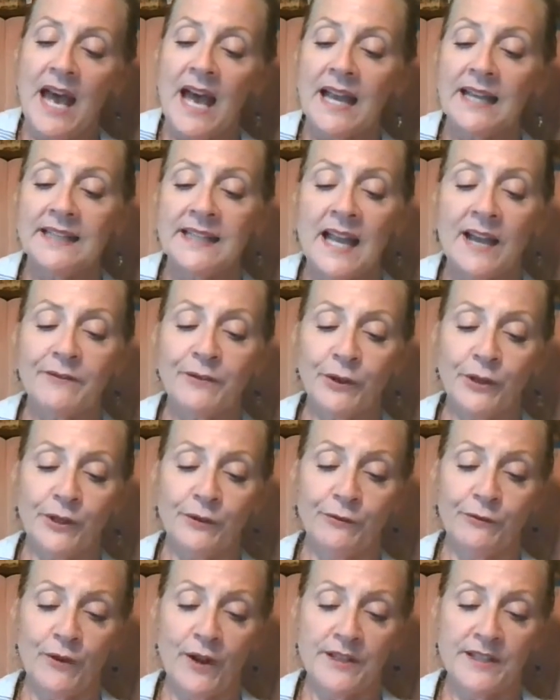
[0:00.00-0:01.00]
I never
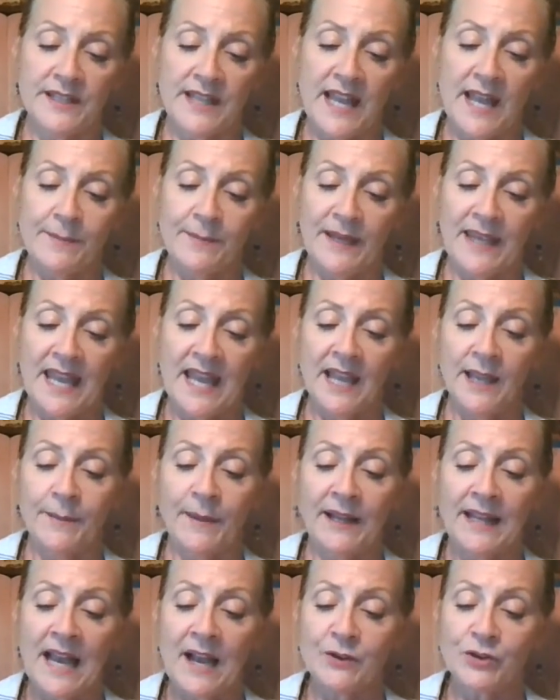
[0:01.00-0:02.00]
confronted Abigail
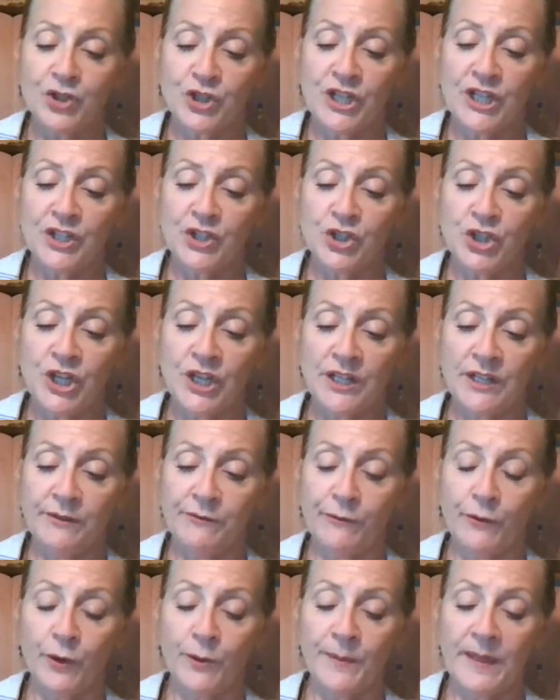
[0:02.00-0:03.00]
about how she had cheated
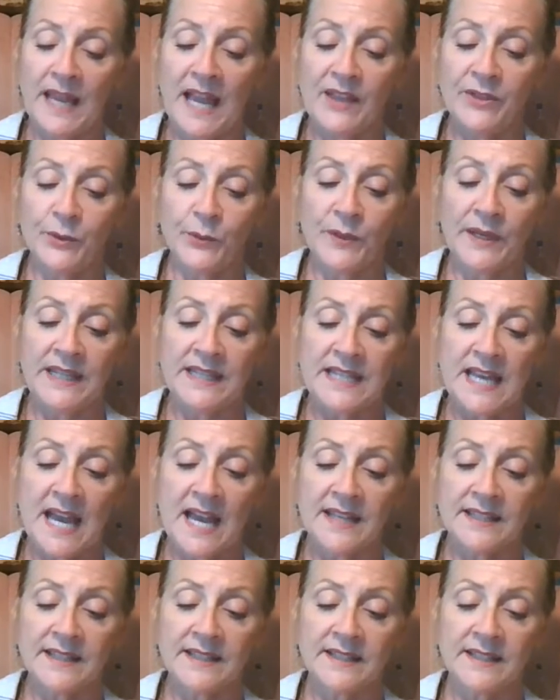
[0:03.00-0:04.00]
for me on the
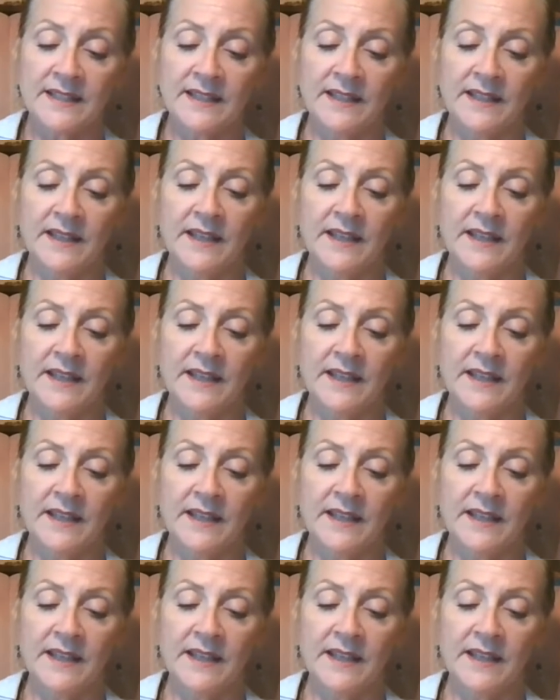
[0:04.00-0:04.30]
retest.